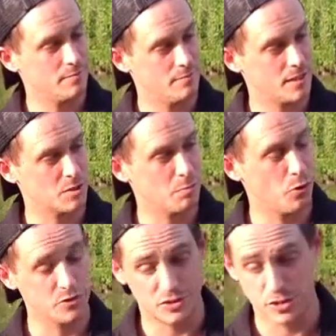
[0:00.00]
That's a
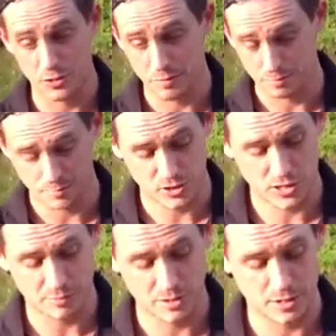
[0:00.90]
0.2,
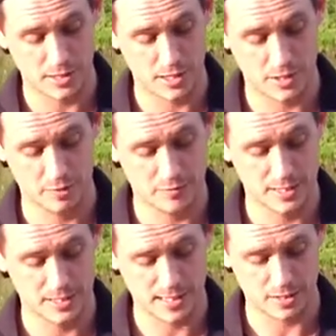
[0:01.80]
same as the
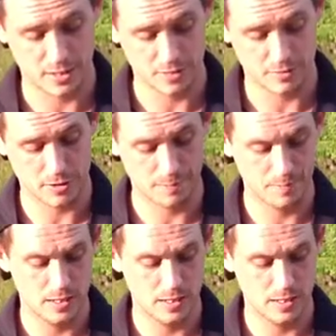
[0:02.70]
V6 that I've got.